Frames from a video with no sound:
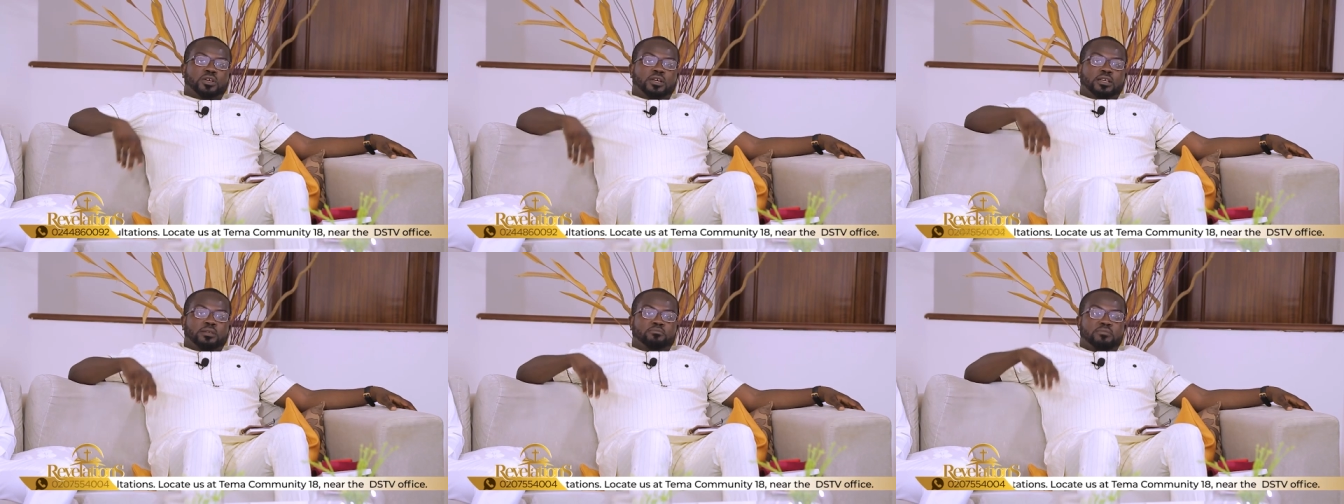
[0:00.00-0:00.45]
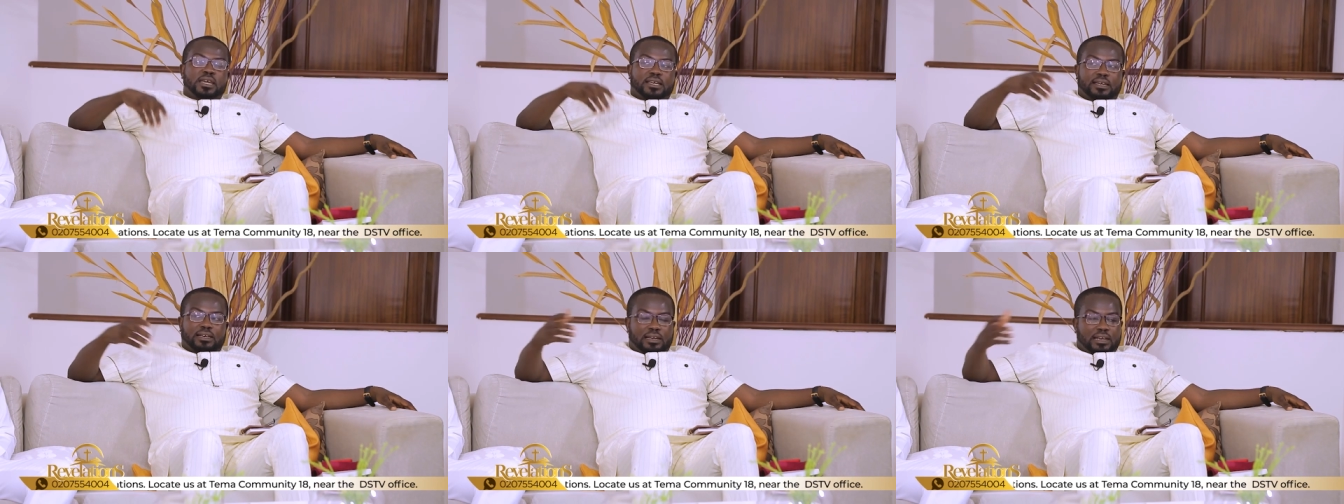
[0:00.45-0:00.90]

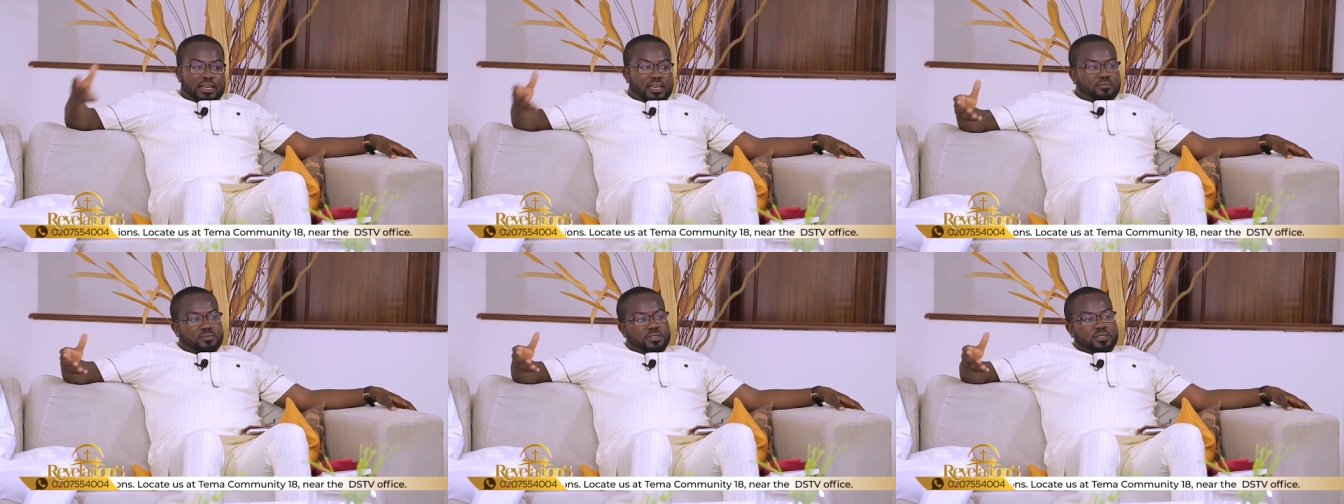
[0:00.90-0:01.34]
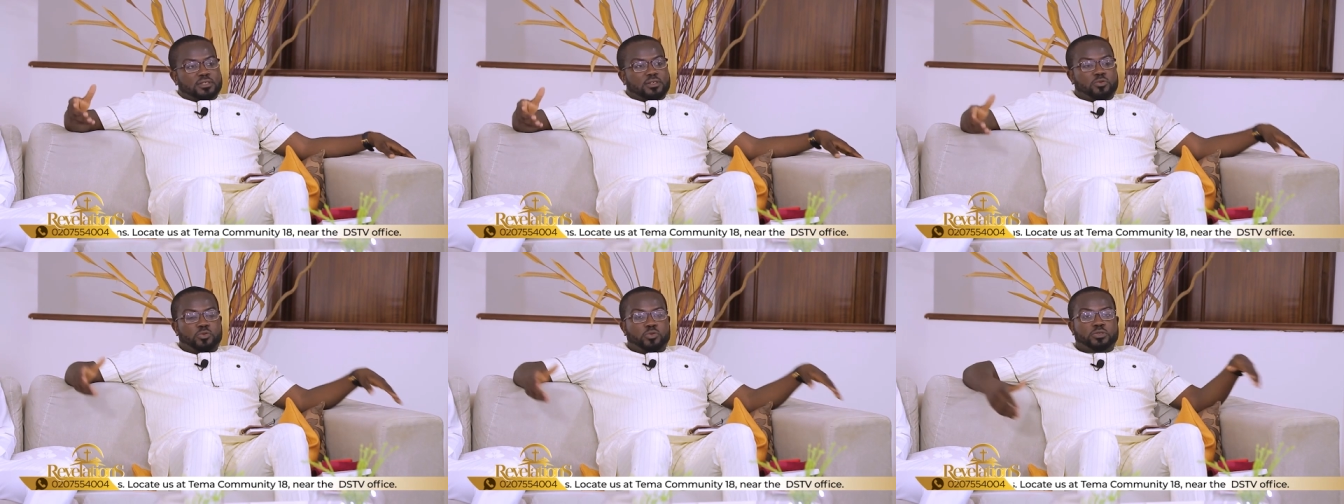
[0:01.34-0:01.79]
make claims,
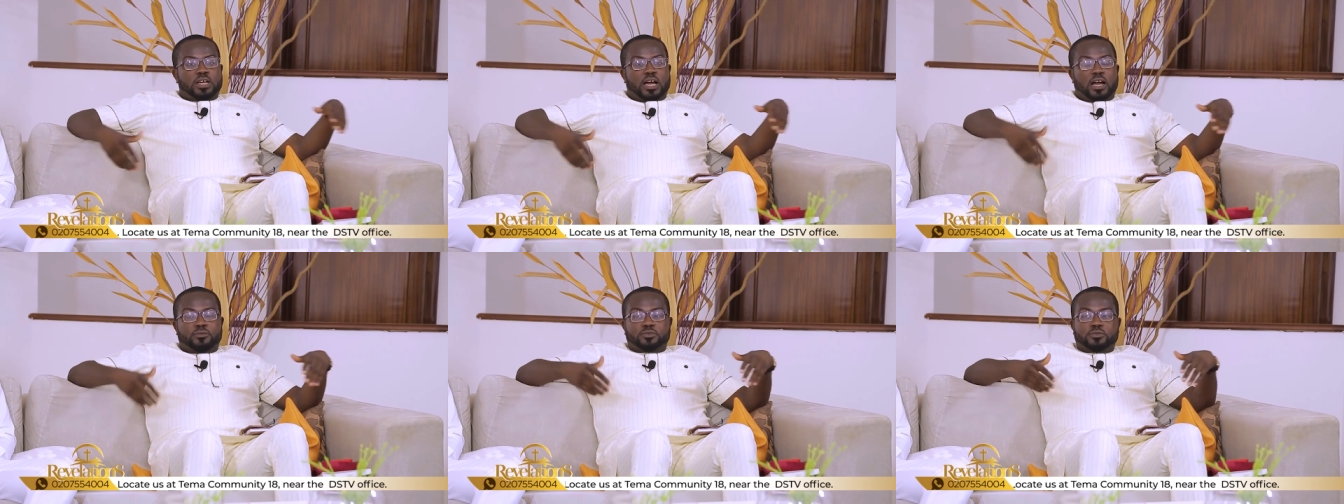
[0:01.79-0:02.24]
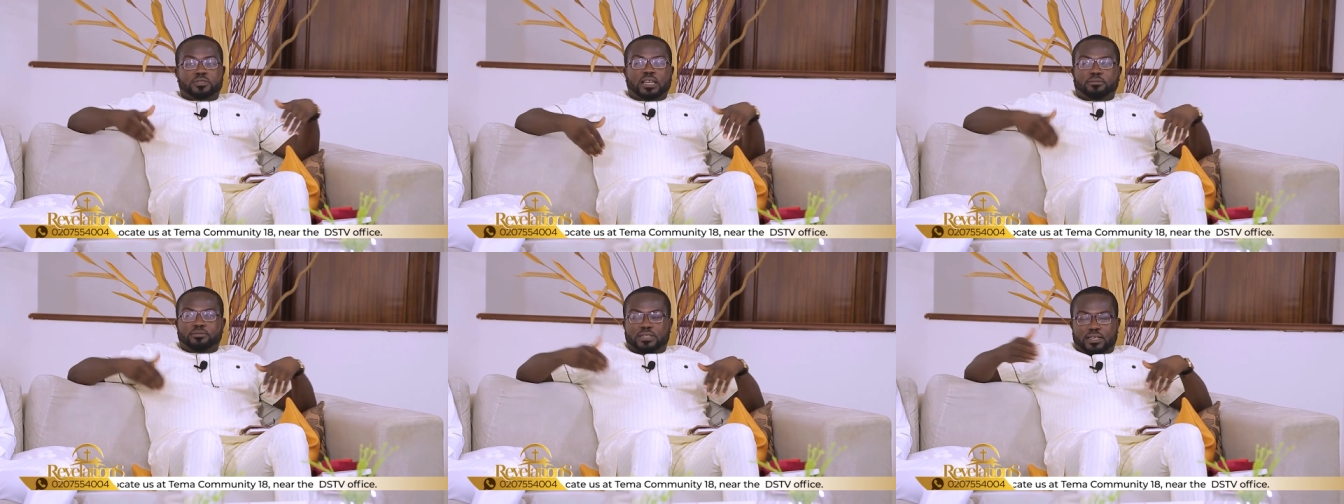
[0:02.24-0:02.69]
we would have to
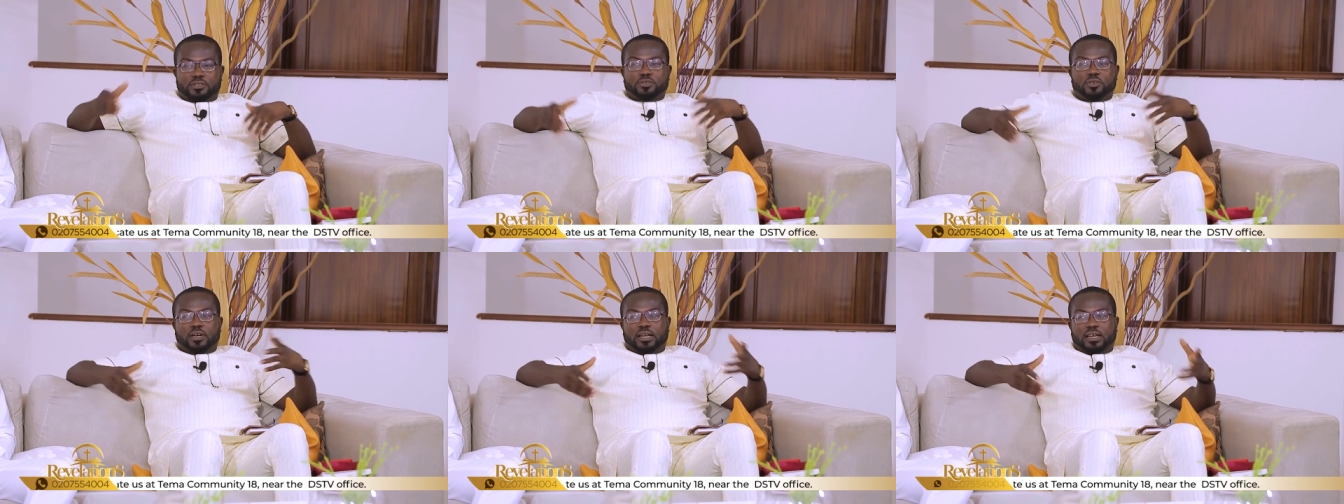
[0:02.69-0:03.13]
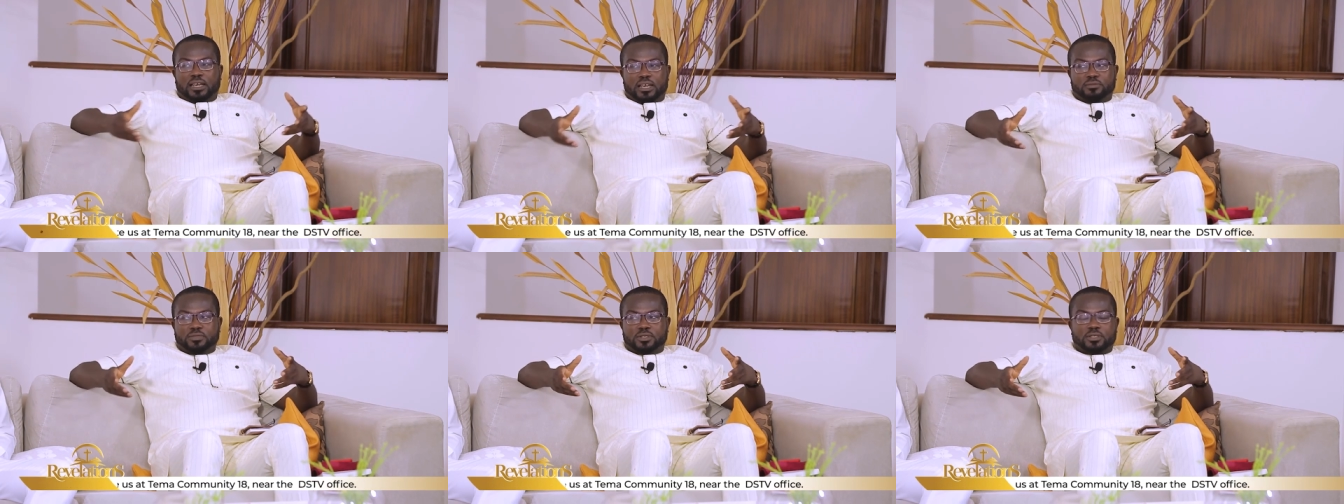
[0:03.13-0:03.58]
subject your
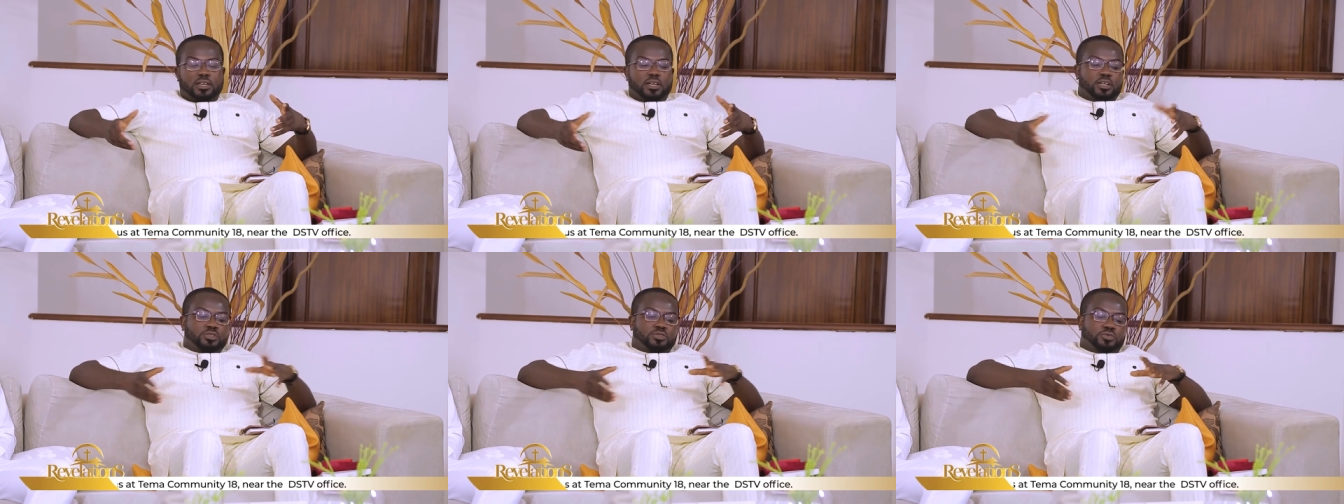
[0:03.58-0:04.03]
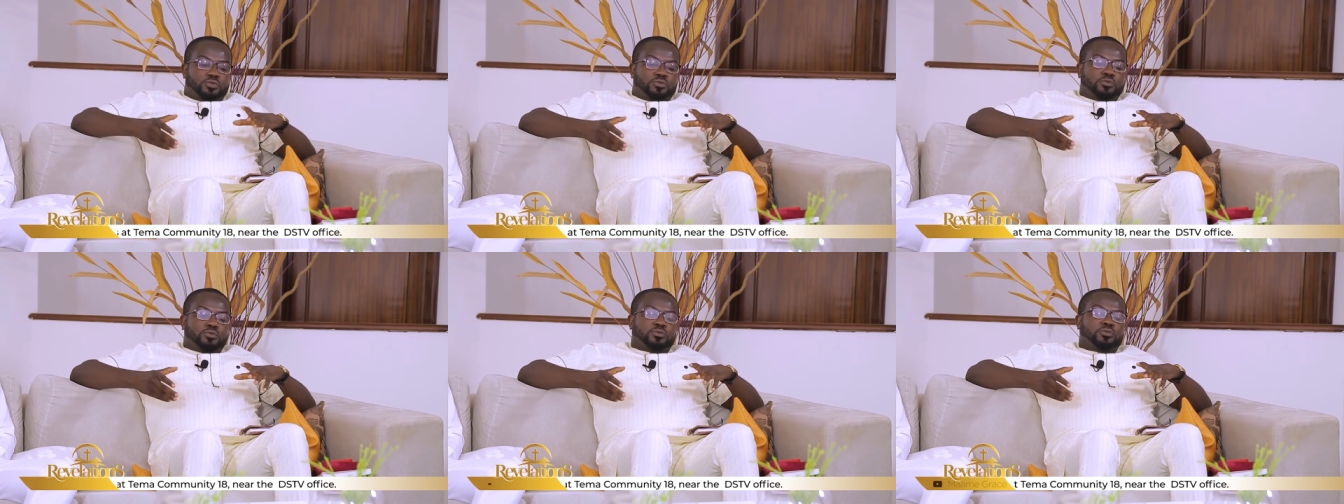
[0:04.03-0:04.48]
claims
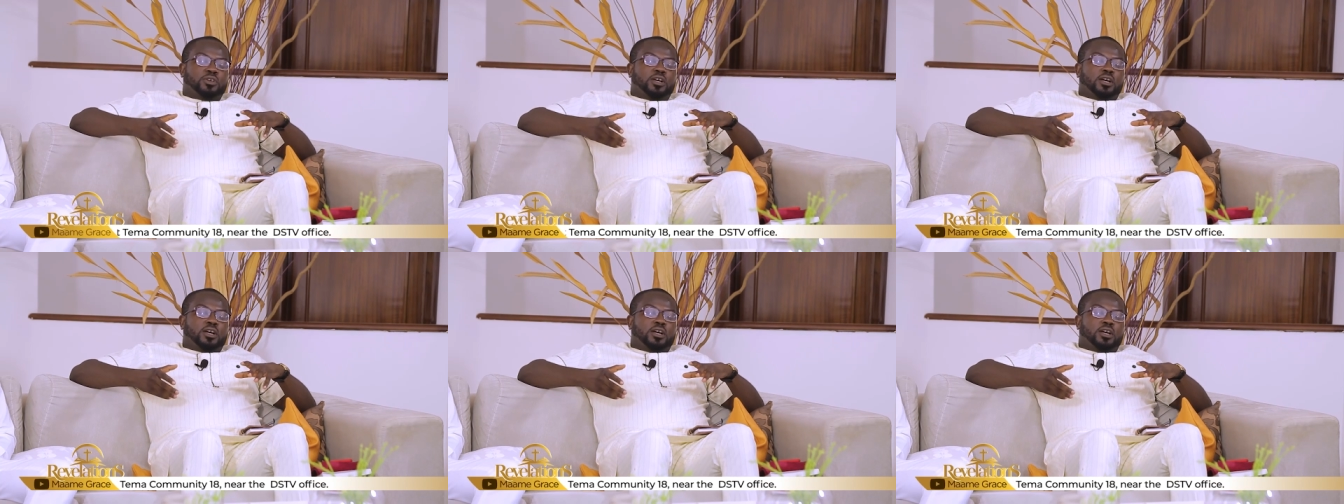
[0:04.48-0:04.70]
to